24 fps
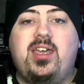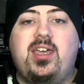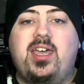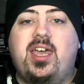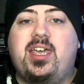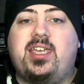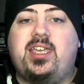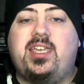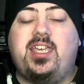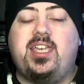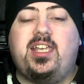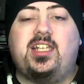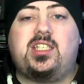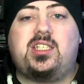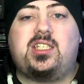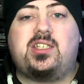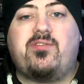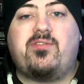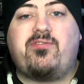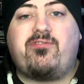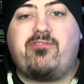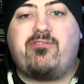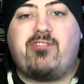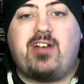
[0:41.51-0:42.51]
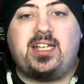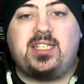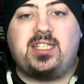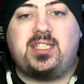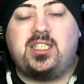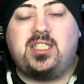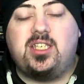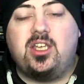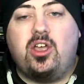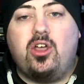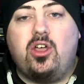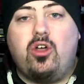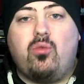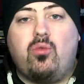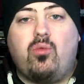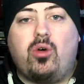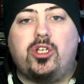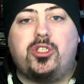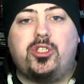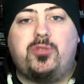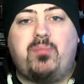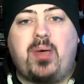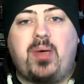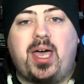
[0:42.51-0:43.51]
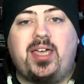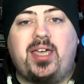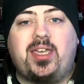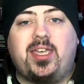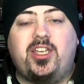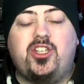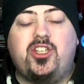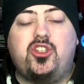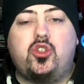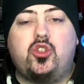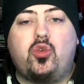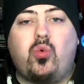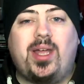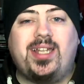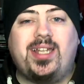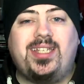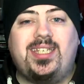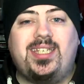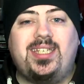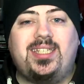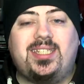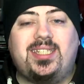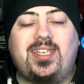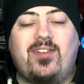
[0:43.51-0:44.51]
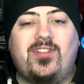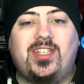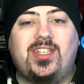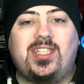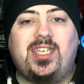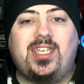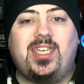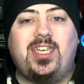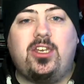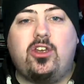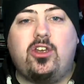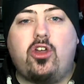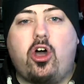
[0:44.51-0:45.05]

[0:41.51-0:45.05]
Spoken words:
against France was back in 2017